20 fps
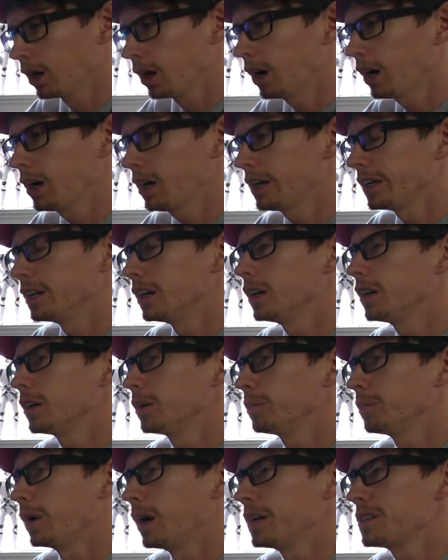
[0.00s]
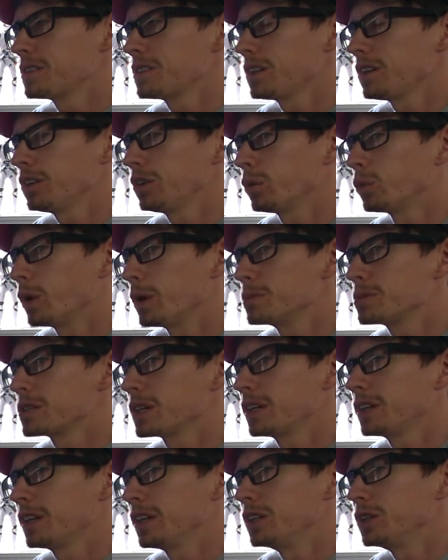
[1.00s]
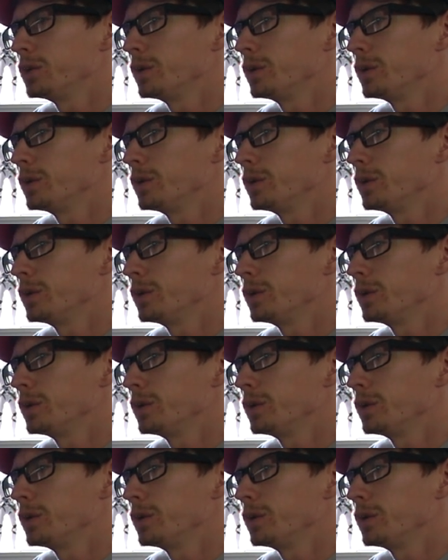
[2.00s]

Hi, um, I see on your website that